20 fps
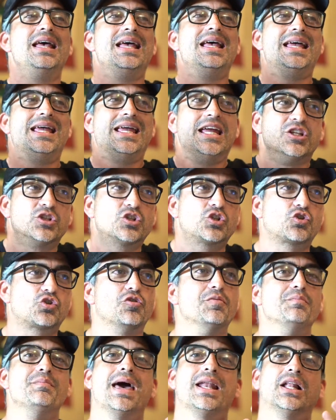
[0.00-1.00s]

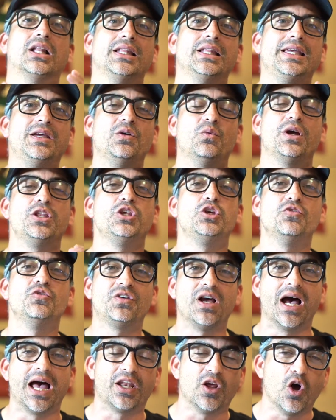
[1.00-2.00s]
instrumentally, when you've
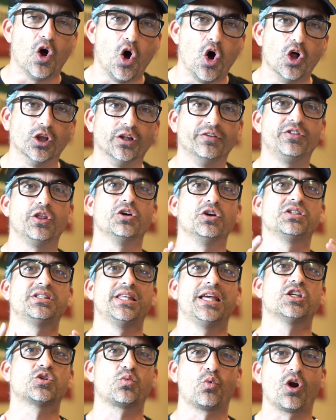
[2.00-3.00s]
got all of those
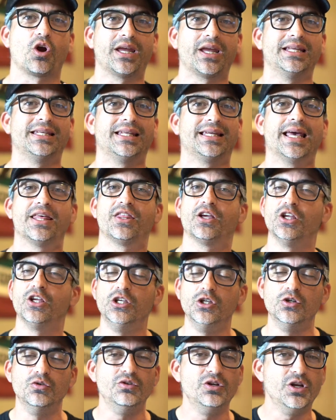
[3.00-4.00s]
things working together,
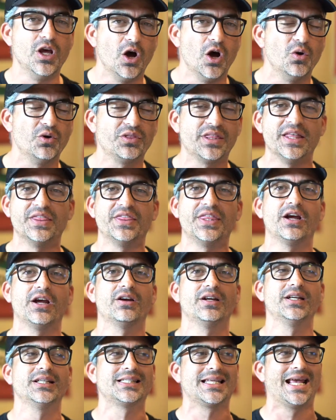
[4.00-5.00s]
you know that there
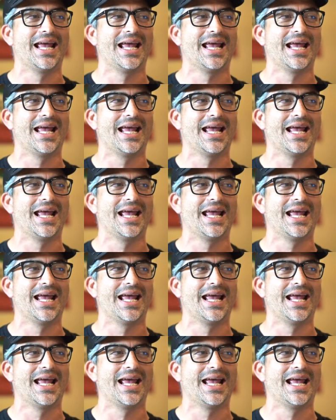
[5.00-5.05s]
is